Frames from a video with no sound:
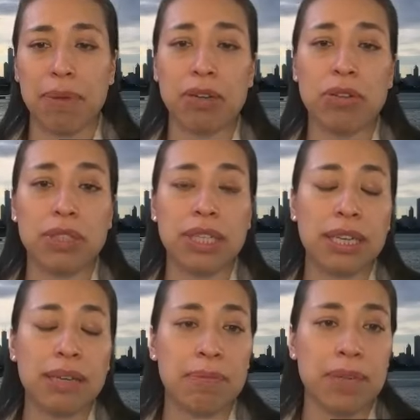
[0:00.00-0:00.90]
medical
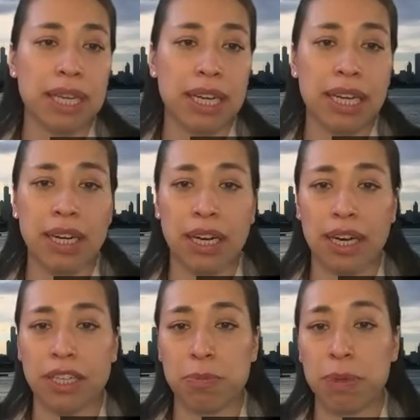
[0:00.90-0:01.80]
team meeting,
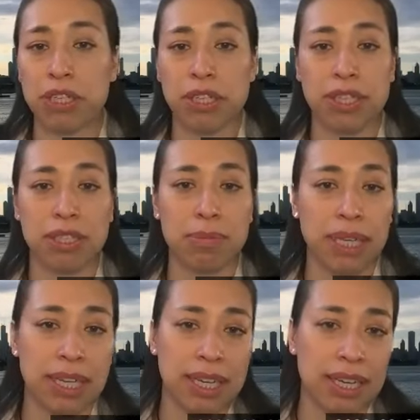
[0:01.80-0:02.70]
a specialist
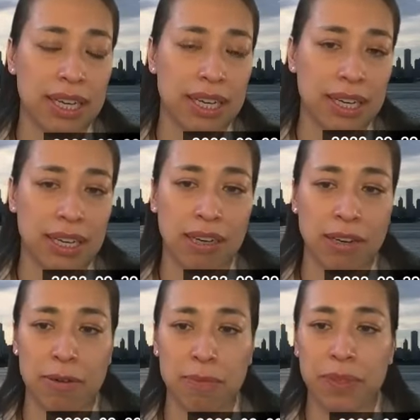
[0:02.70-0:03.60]
meeting,
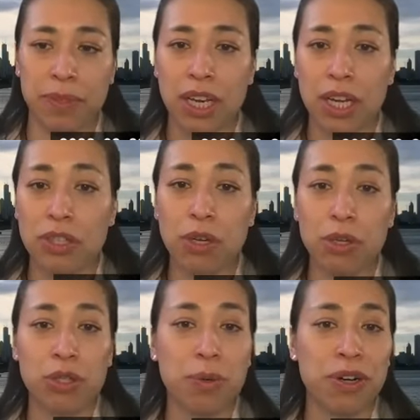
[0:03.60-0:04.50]
um,
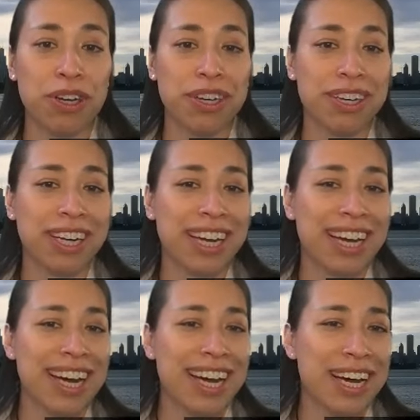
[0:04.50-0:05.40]
social work,
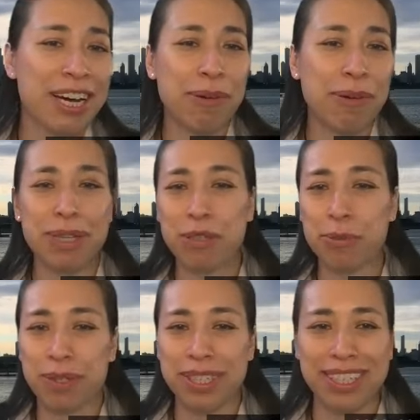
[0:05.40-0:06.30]
um,
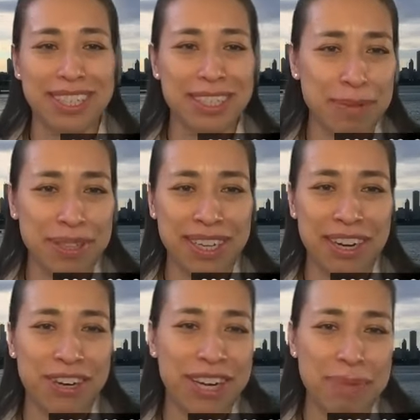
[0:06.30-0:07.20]

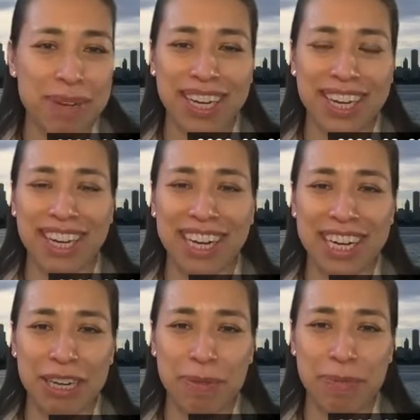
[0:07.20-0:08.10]
interdisciplinary meeting.
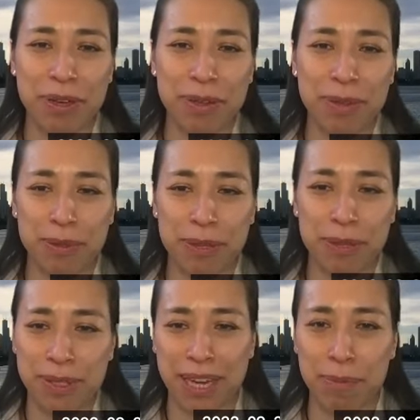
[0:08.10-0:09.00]
Um, those were
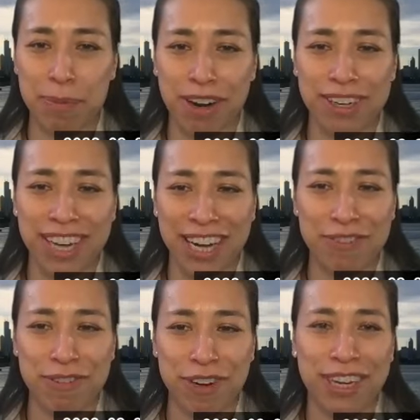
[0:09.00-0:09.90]
those kept our
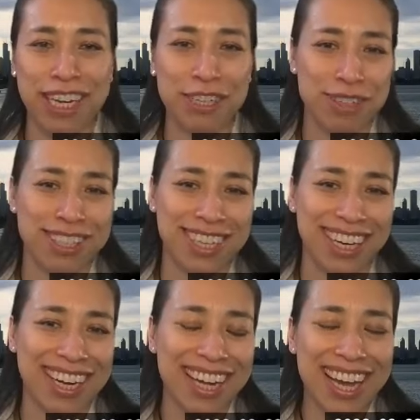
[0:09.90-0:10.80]
days very
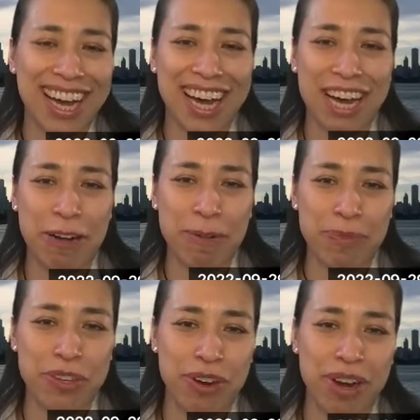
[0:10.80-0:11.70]
interesting. Um,
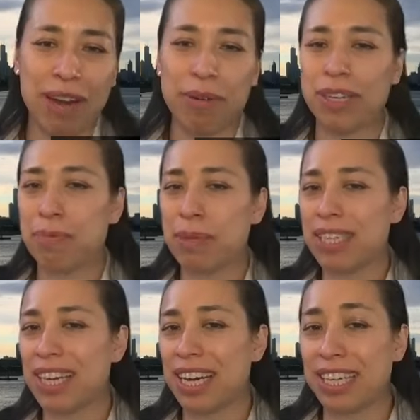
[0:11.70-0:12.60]
so I would be
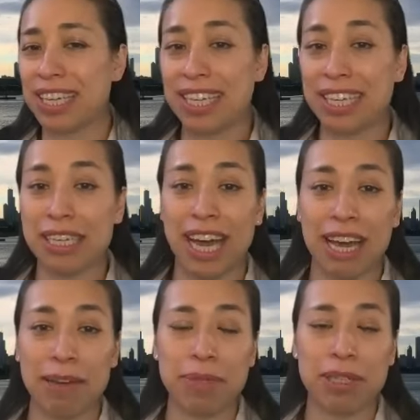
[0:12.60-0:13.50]
done
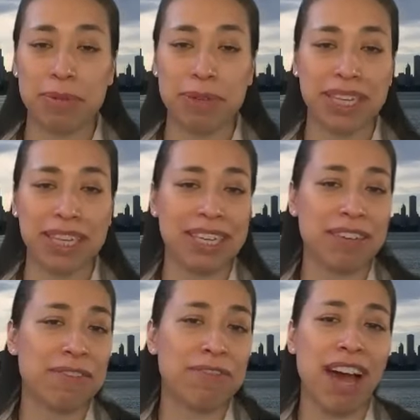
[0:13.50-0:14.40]
anytime
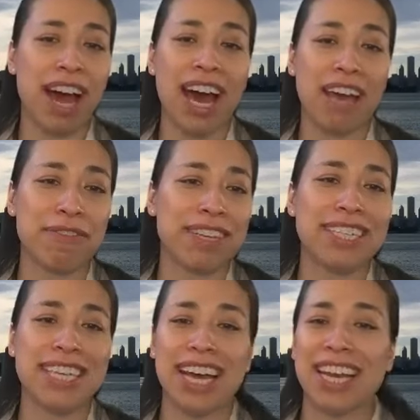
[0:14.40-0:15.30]
between five
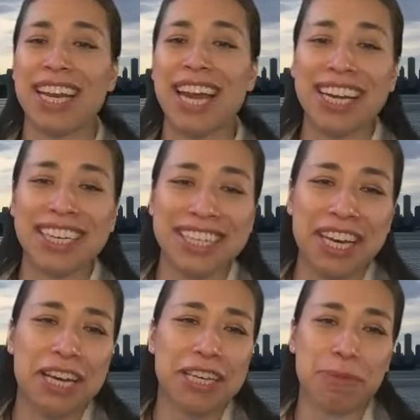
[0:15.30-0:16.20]
and 10 at night,
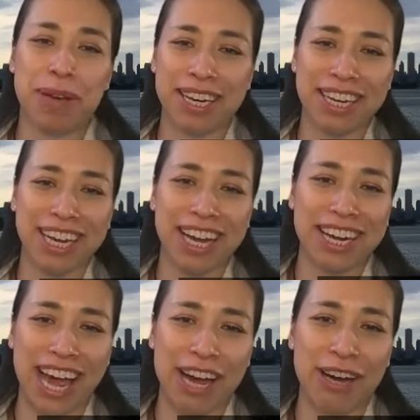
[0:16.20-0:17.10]
depending on
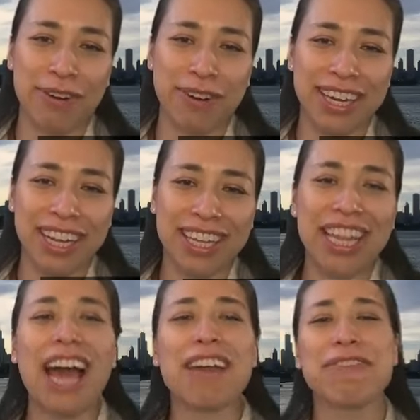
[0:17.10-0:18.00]
how
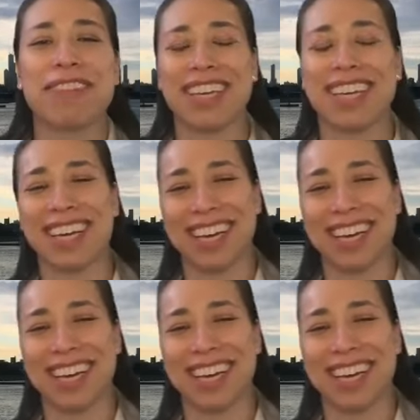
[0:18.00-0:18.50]
lively